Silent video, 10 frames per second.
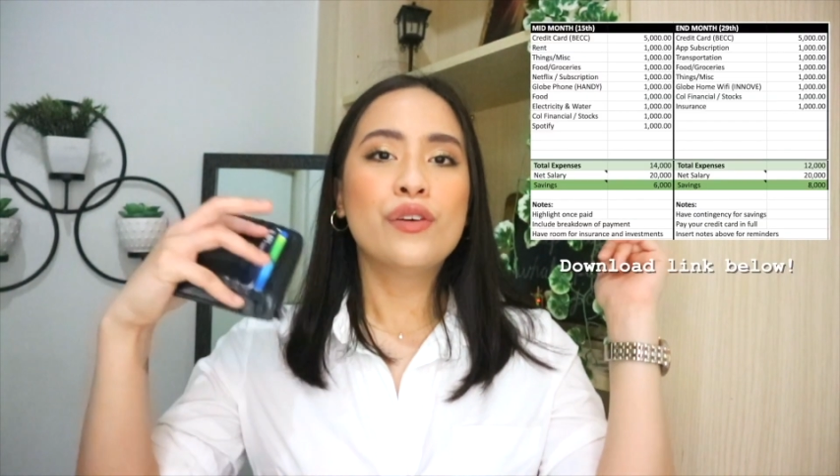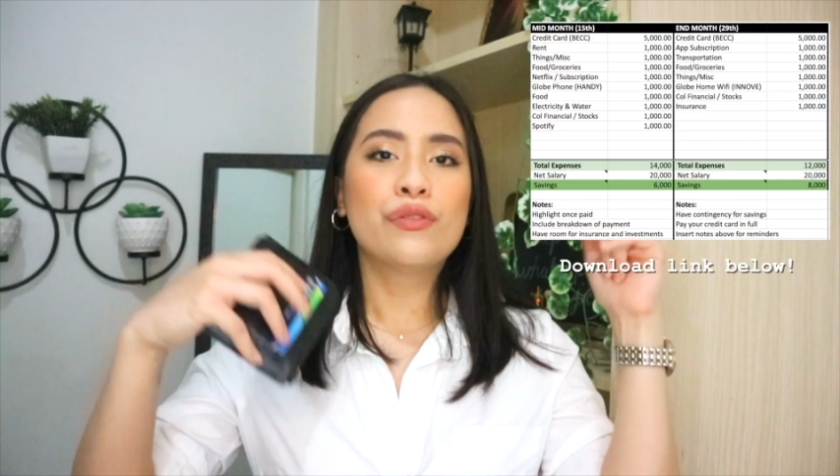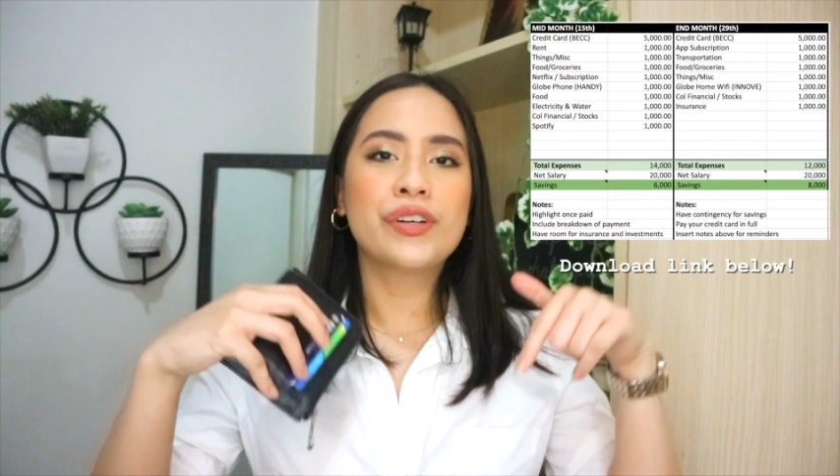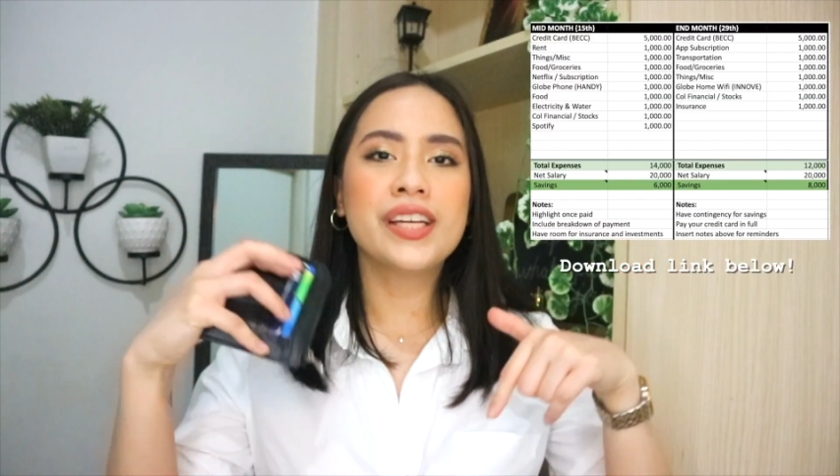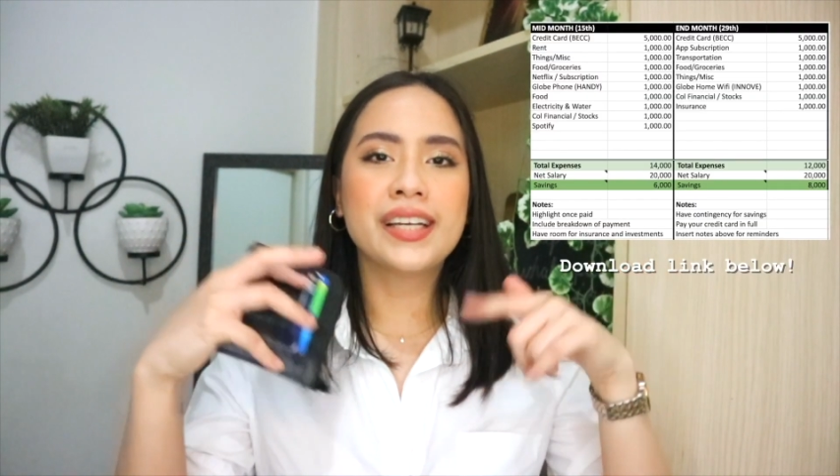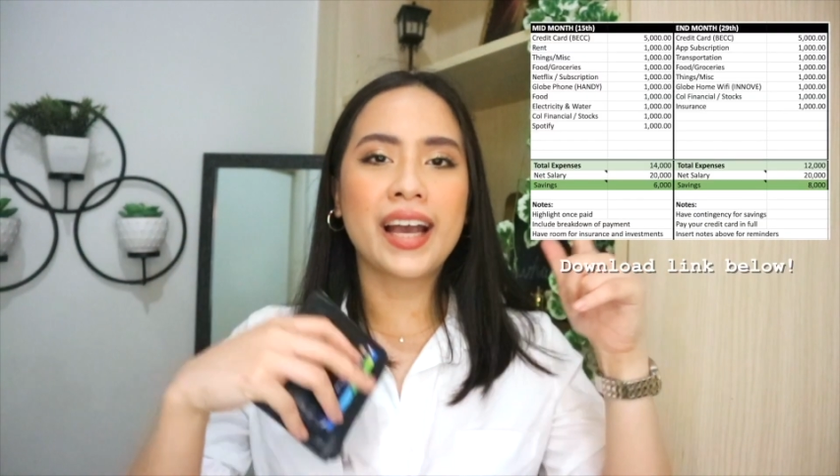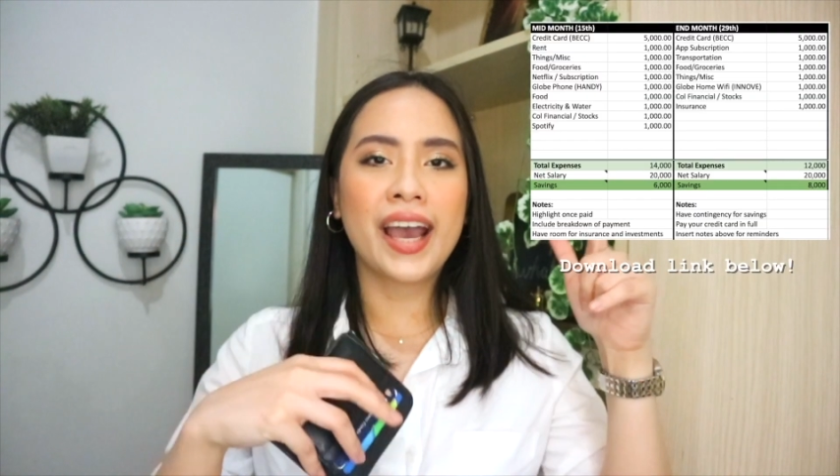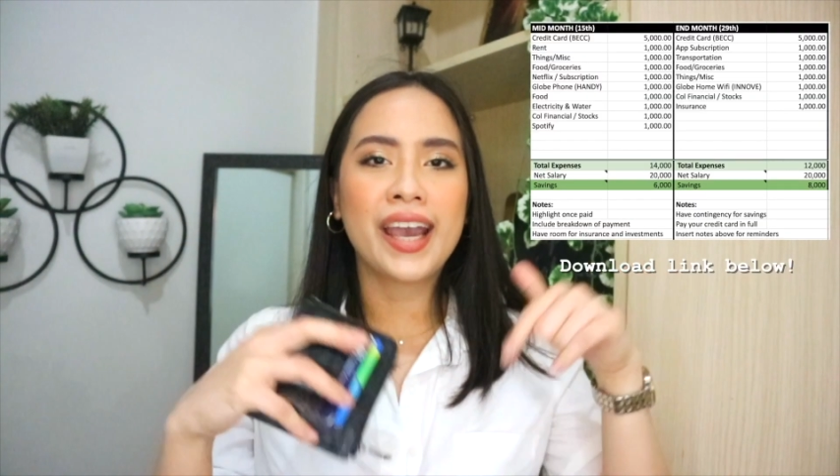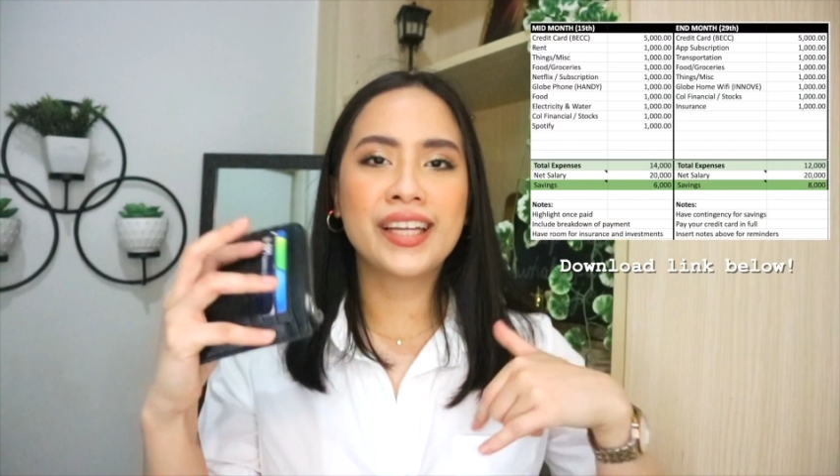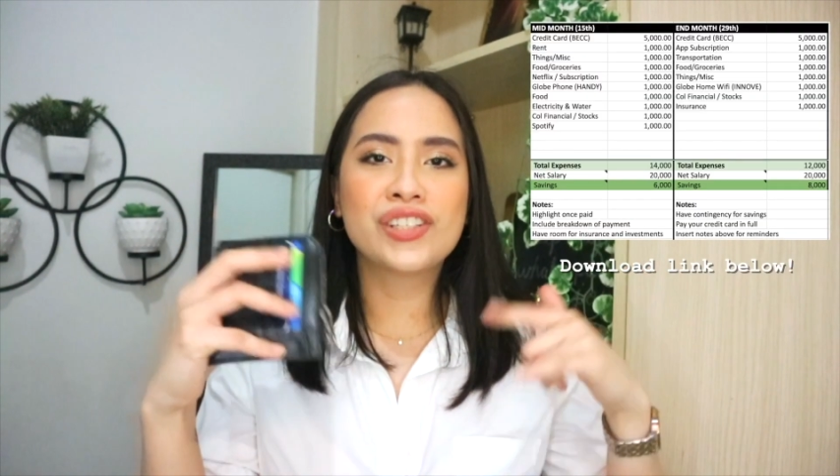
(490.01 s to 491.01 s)
free
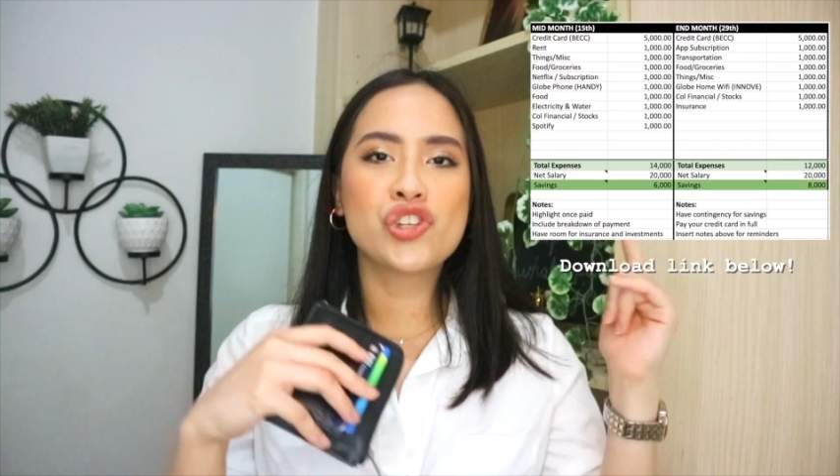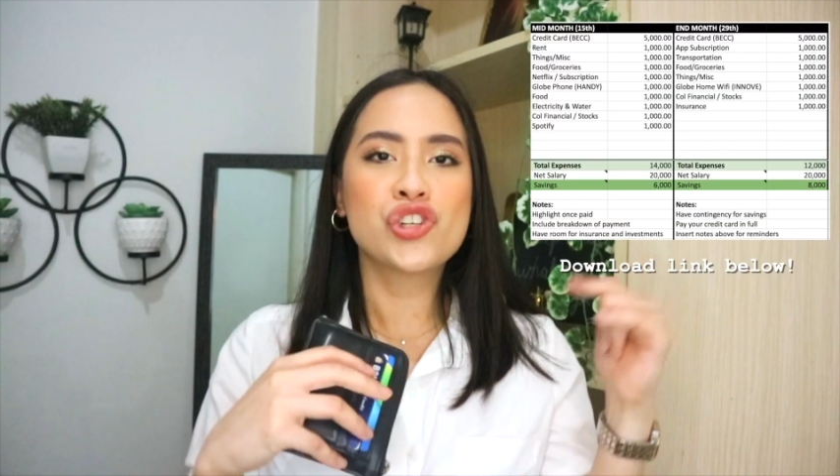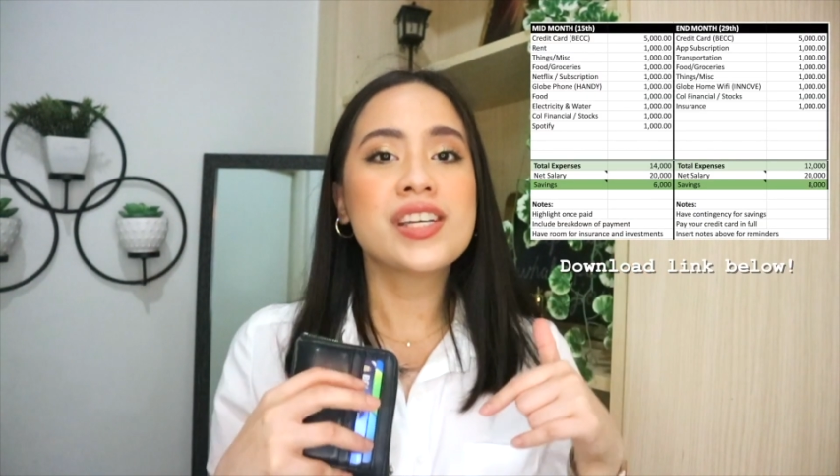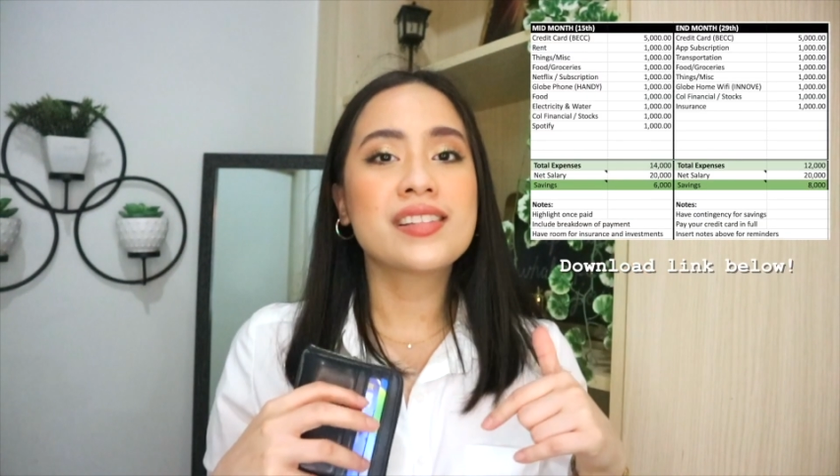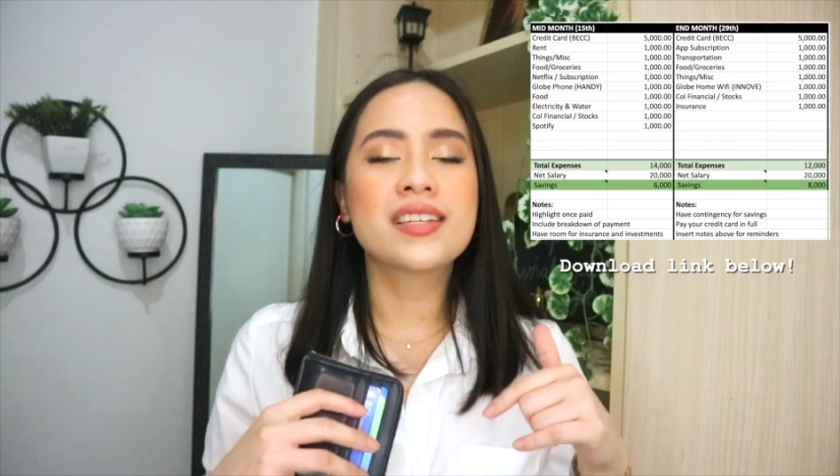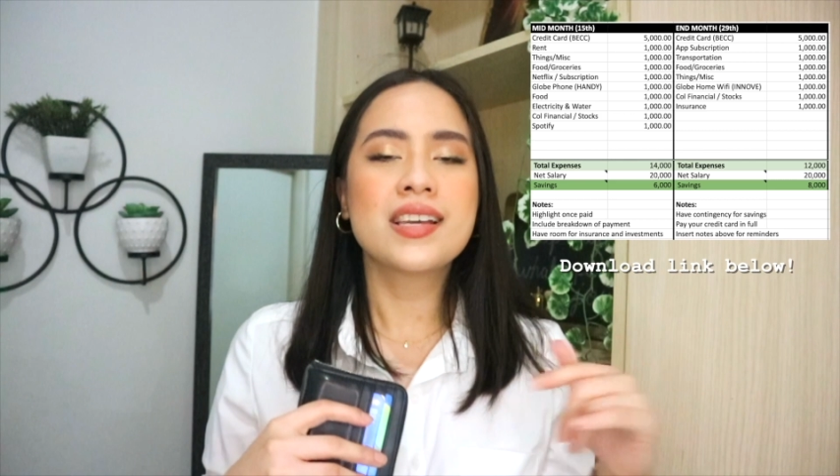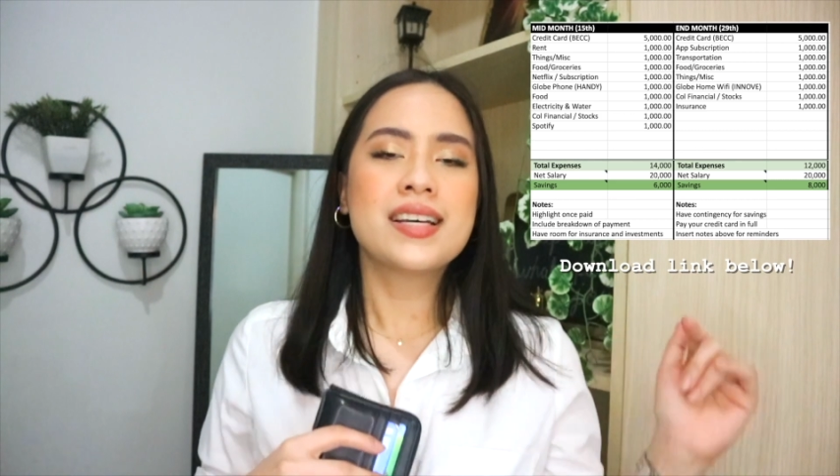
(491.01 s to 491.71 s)
guide sheet